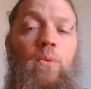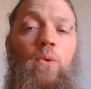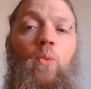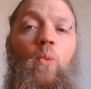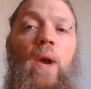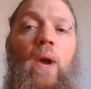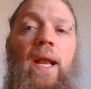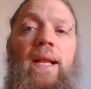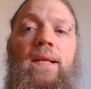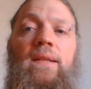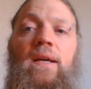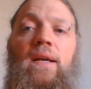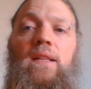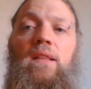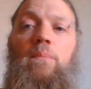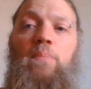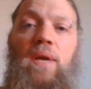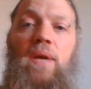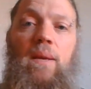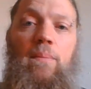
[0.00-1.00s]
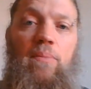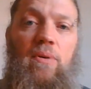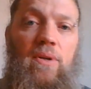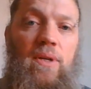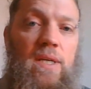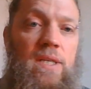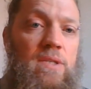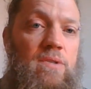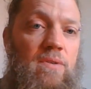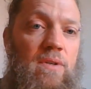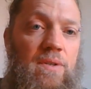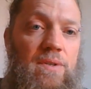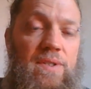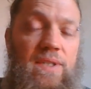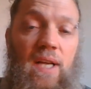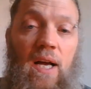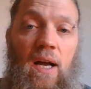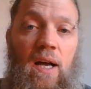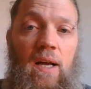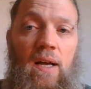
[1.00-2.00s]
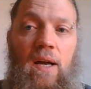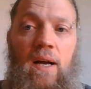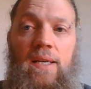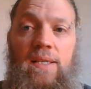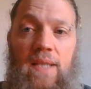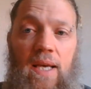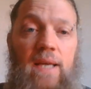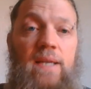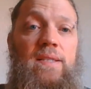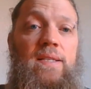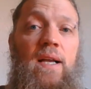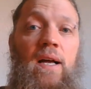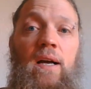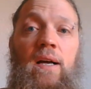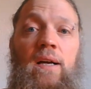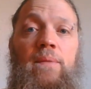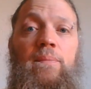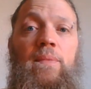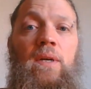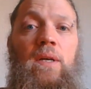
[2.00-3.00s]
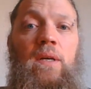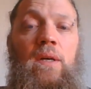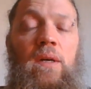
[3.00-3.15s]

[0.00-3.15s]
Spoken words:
We're waiting like the people in Isaiah's time.